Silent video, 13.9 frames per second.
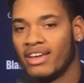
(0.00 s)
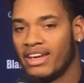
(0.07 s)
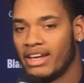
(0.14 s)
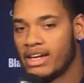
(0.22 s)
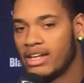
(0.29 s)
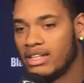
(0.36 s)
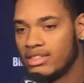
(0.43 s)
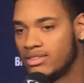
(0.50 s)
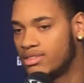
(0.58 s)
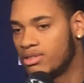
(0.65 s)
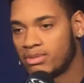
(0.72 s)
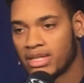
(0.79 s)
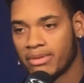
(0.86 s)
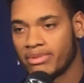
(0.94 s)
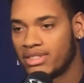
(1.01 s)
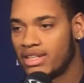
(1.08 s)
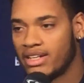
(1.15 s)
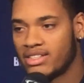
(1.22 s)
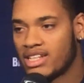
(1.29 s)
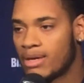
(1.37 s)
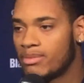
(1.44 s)
and sometimes he's
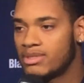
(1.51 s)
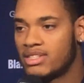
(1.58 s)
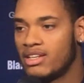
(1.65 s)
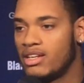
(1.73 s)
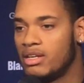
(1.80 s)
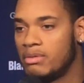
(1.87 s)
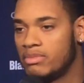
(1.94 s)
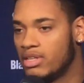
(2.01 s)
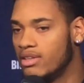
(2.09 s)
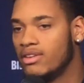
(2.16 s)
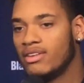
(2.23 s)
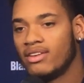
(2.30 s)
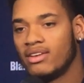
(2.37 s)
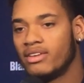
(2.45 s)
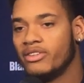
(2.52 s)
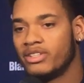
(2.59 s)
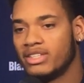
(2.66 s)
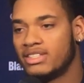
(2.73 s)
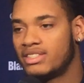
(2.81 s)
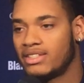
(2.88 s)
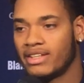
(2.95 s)
getting double teamed, and you
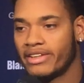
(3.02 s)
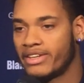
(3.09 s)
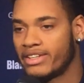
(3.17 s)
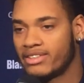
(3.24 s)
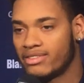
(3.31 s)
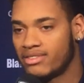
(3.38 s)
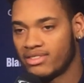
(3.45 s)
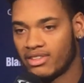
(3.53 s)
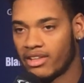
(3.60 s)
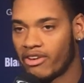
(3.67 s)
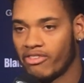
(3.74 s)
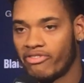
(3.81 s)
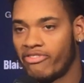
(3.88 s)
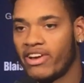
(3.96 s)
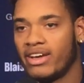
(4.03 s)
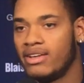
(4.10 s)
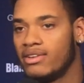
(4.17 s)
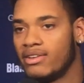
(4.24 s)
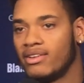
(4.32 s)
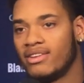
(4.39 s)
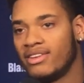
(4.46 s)
can see that they're
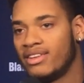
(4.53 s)
fighting